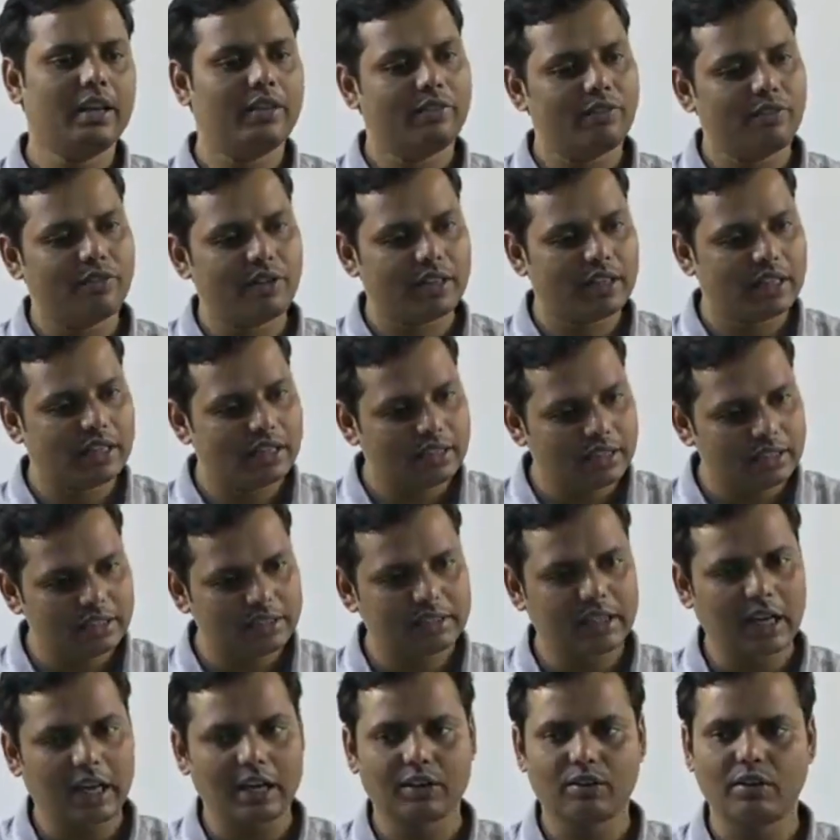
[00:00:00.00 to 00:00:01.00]
Within
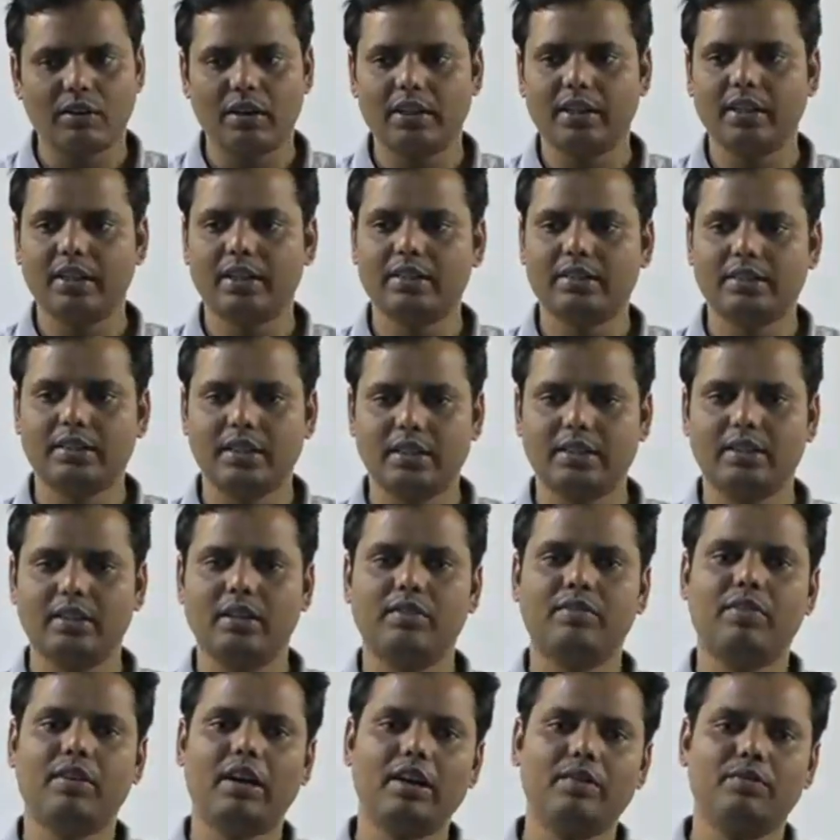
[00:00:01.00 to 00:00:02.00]
this Chalcolithic stage you
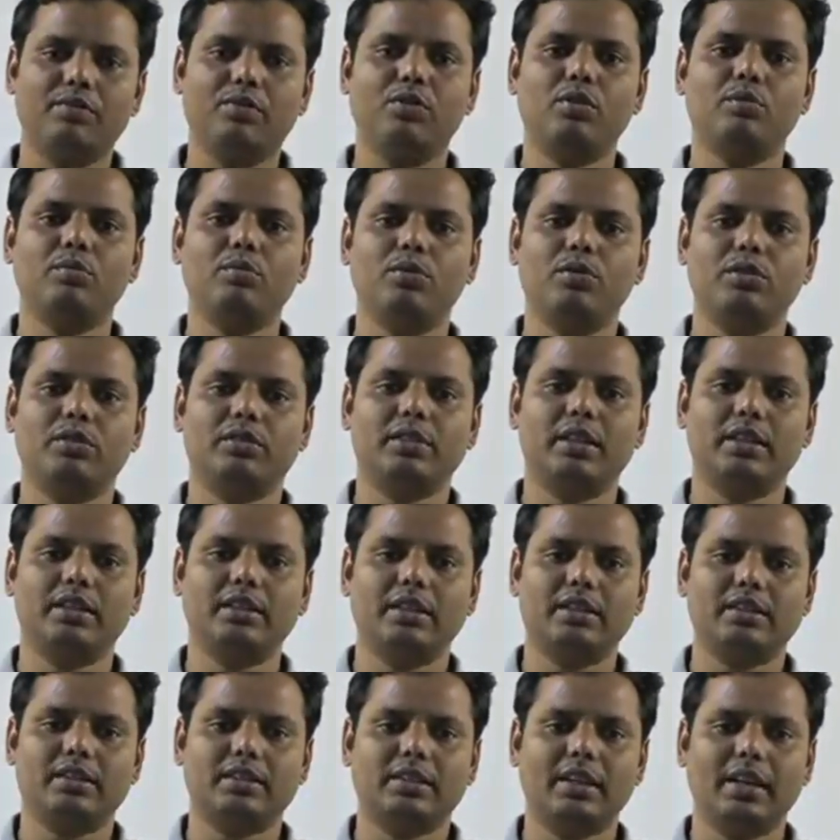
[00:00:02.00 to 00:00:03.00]
will find 4 more
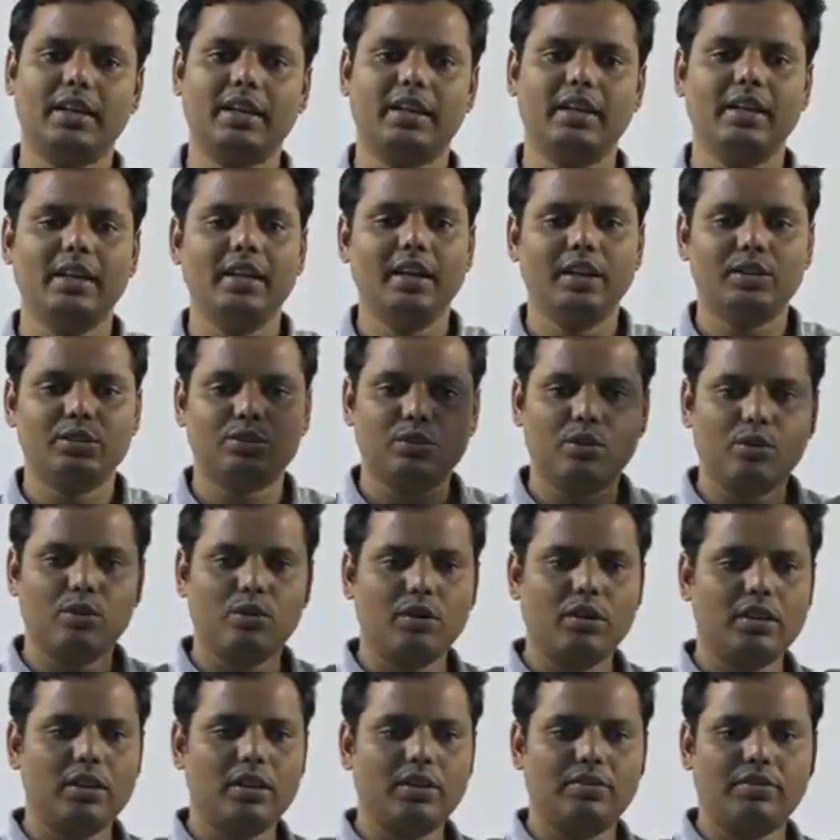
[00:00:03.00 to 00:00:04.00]
stages, right?
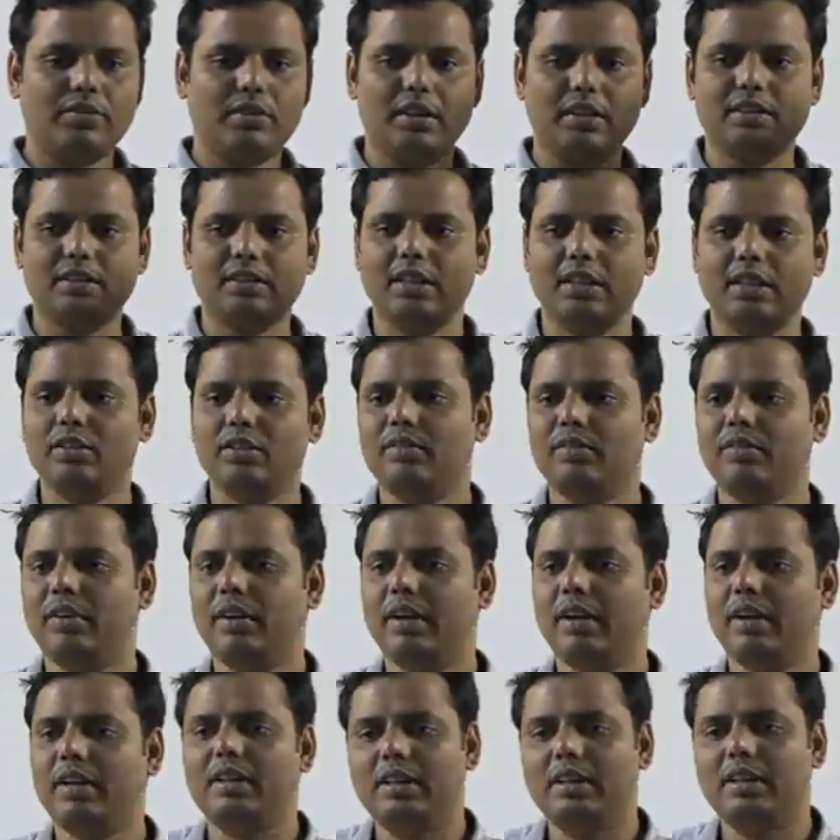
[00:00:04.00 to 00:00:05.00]
So in the first stage you will
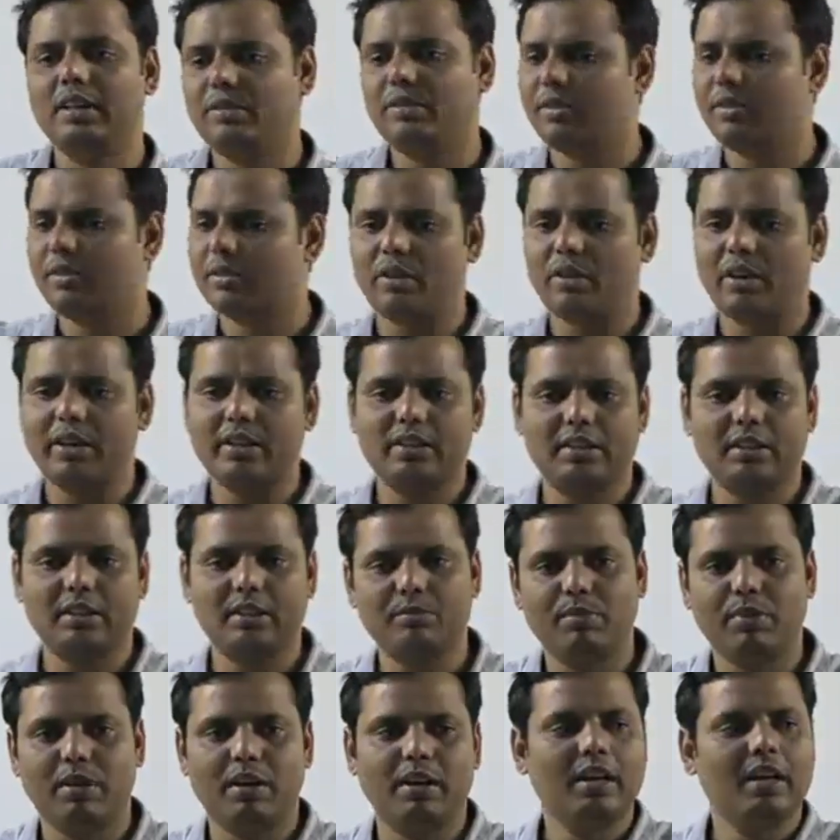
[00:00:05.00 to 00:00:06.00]
find that it was quite
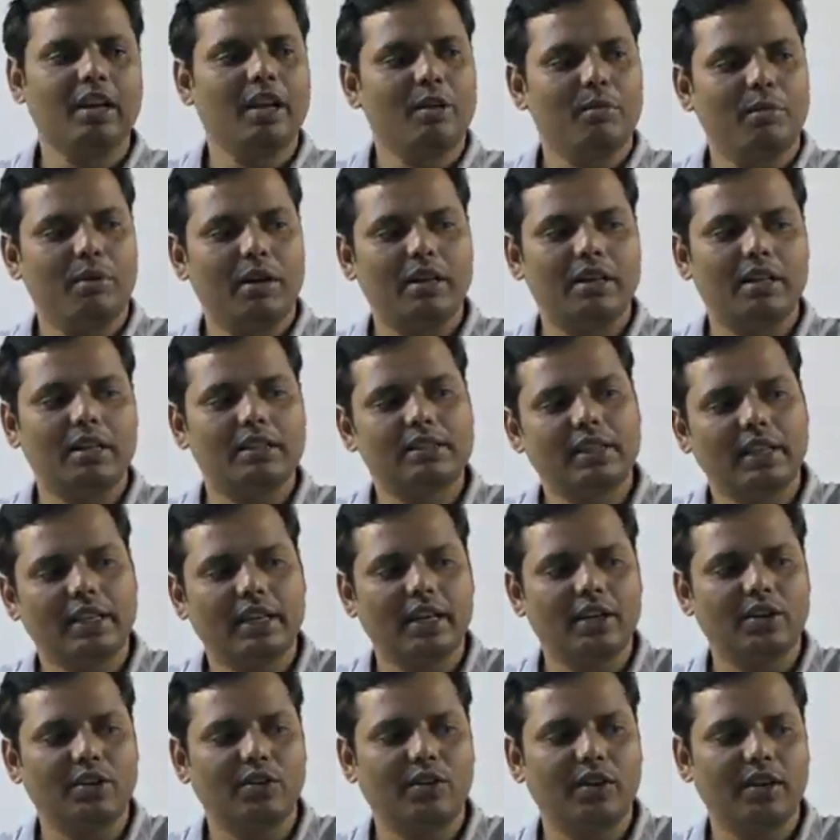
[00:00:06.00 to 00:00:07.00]
simple, but in the
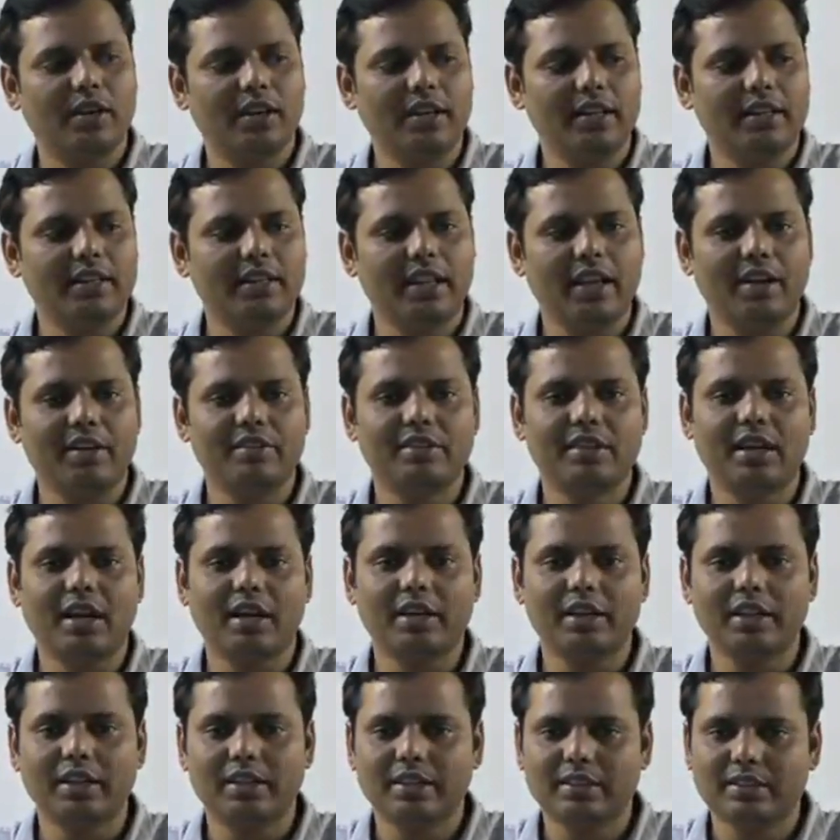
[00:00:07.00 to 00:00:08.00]
second only they have
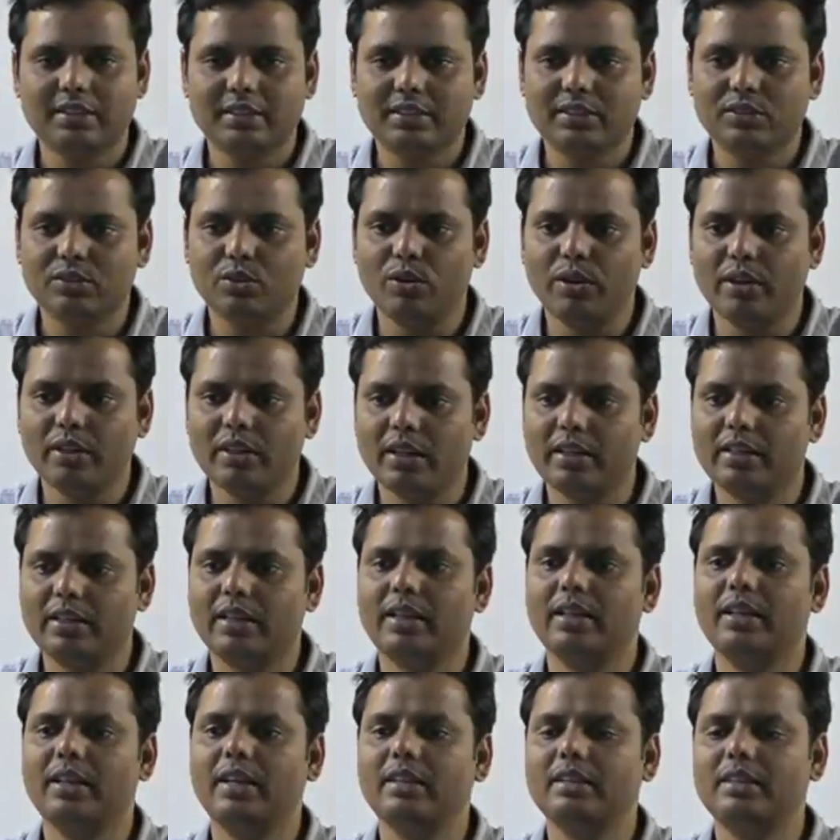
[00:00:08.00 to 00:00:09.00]
started showing the
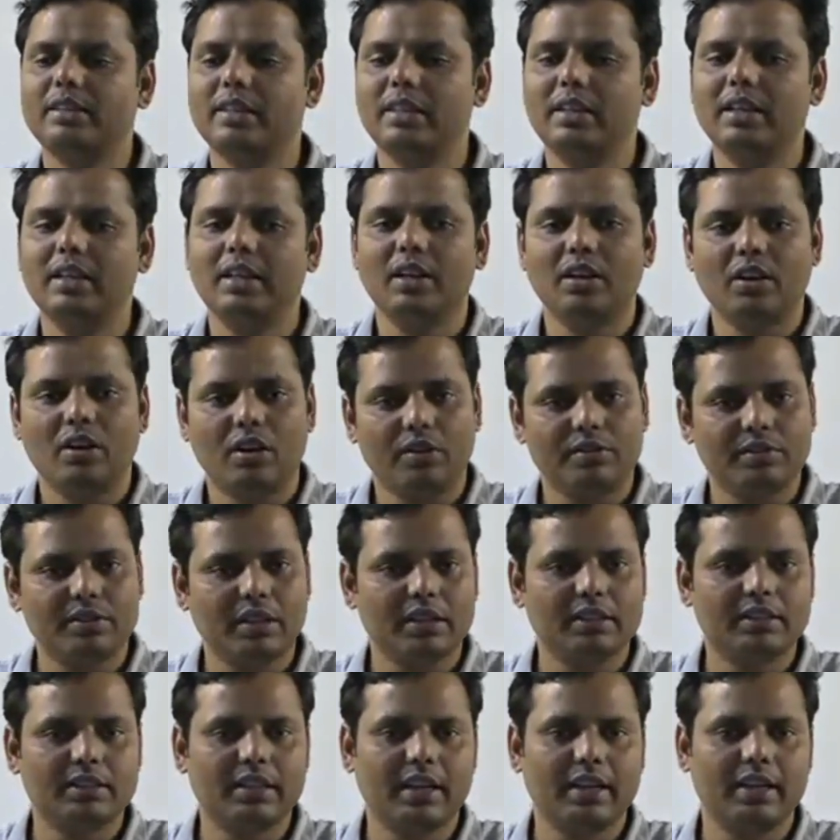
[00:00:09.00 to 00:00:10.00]
tendency of
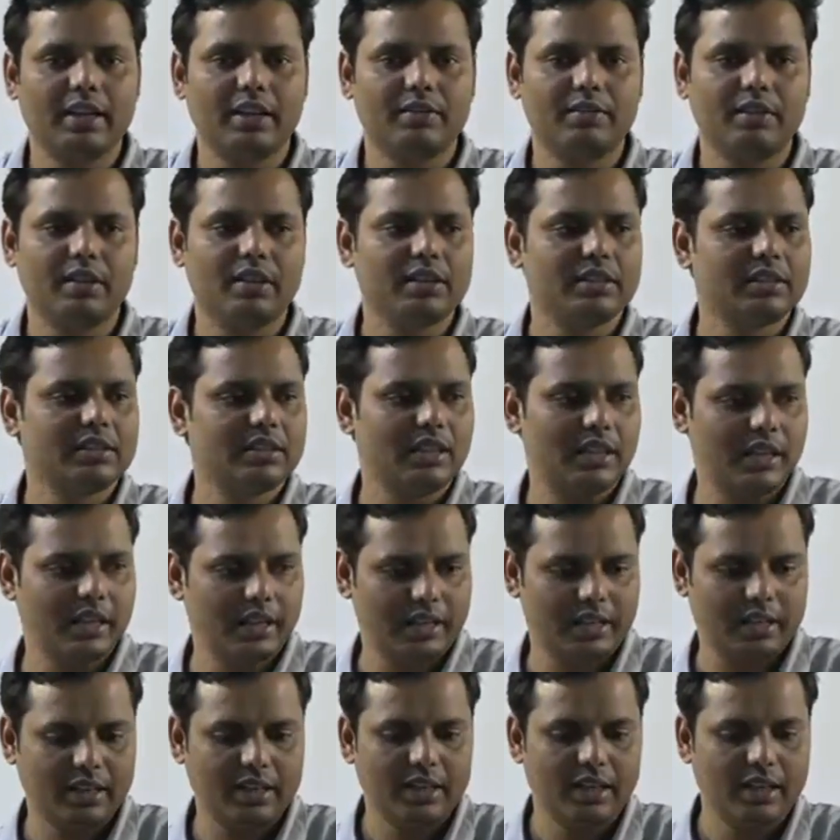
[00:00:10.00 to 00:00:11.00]
such kind of things,
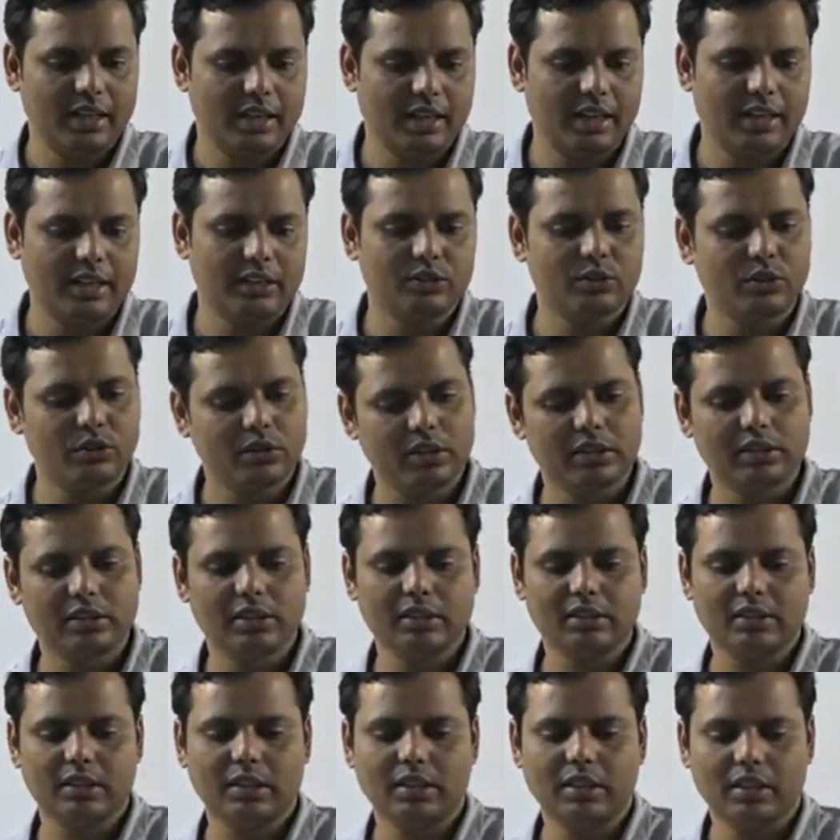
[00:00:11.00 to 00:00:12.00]
like, right? So this
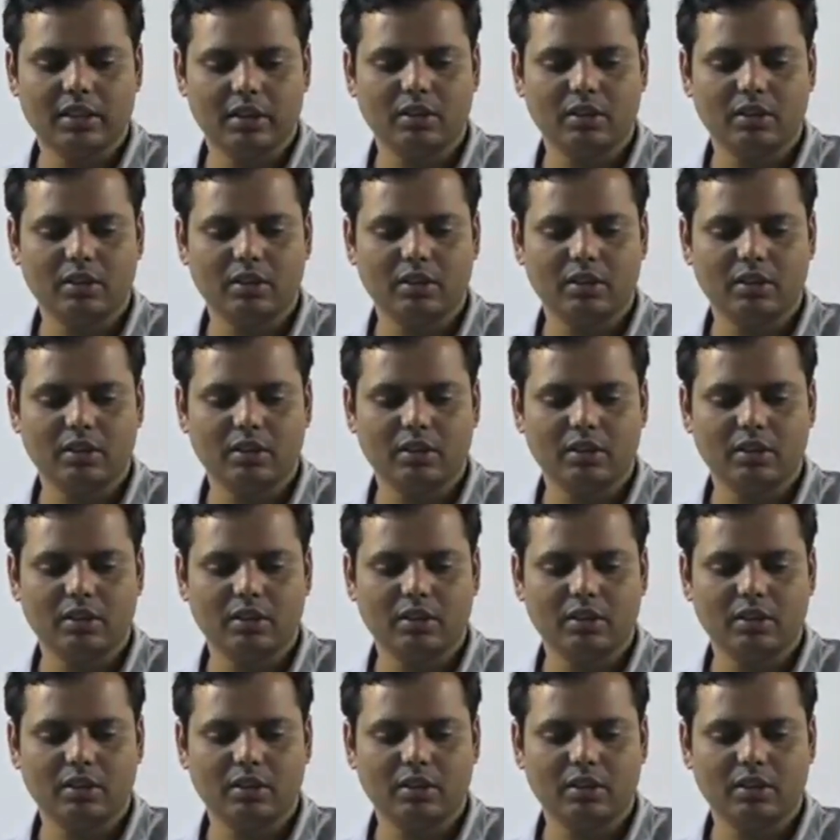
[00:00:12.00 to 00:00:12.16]
is the